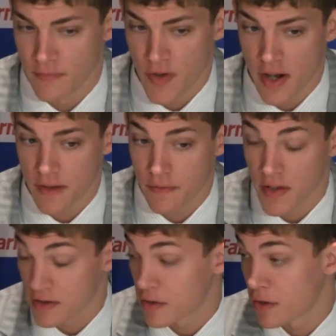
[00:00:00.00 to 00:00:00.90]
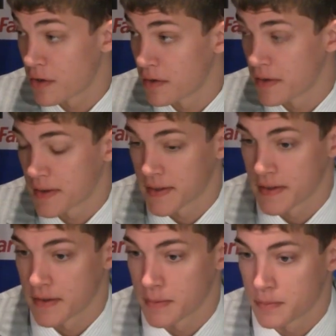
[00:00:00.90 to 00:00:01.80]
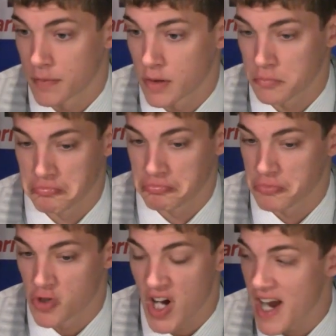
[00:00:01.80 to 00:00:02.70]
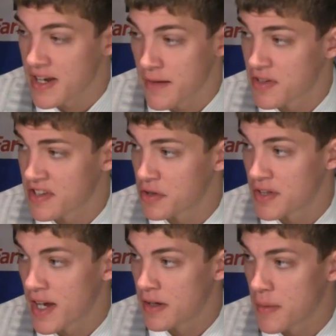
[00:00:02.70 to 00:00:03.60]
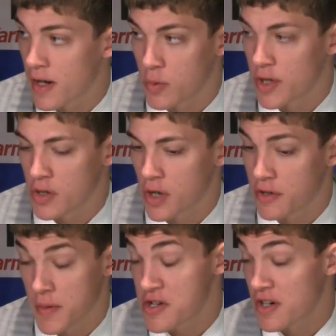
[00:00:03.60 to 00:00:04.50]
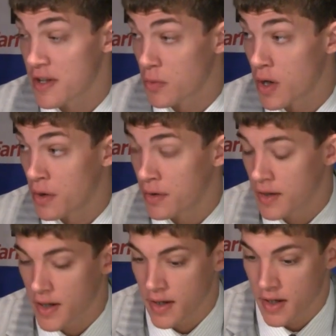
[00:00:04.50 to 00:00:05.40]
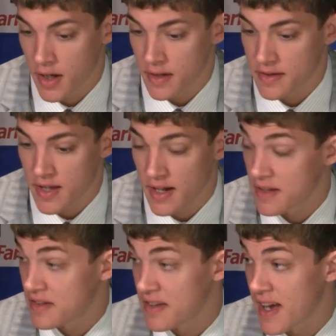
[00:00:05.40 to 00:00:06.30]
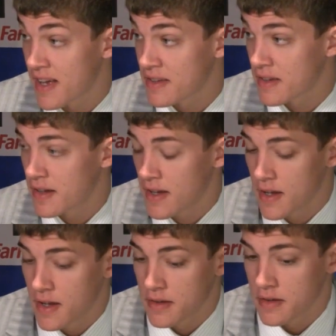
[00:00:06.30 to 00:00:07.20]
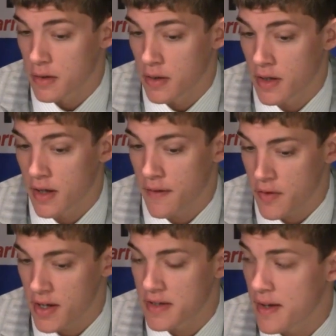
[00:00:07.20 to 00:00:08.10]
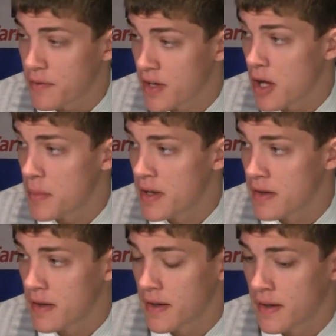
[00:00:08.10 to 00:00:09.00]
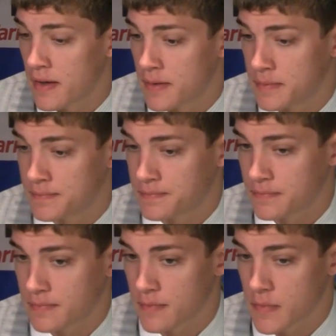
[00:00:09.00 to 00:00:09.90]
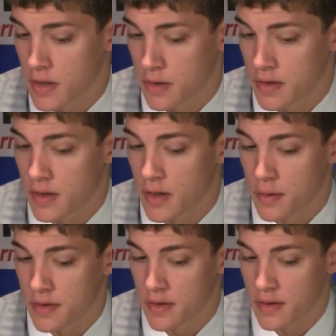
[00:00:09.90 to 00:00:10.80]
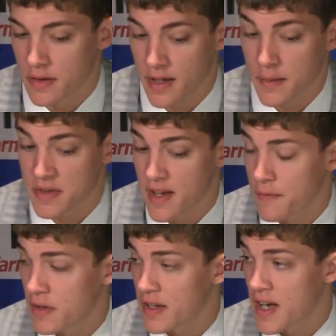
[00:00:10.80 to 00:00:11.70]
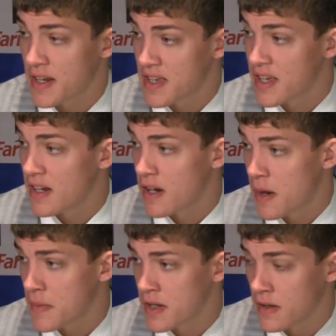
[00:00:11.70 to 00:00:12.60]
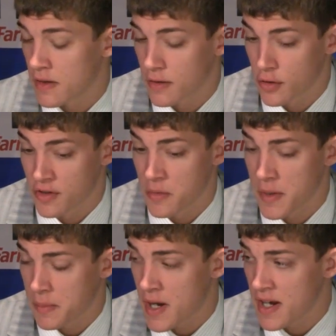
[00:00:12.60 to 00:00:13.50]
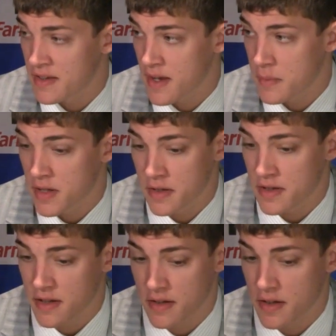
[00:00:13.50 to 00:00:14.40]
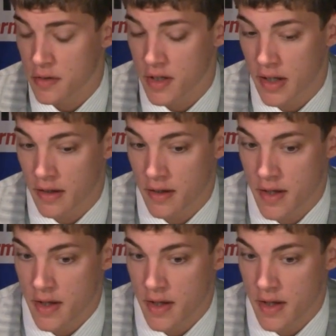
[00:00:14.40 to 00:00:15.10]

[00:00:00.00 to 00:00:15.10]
very physical, um, grind every single night, no matter where you go, especially on the road. Uh, it's not an easy task. So uh, I feel like it definitely helped me. Um, you know, there was teams definitely kind of keyed in on me and threw some big bodies at me and just continued to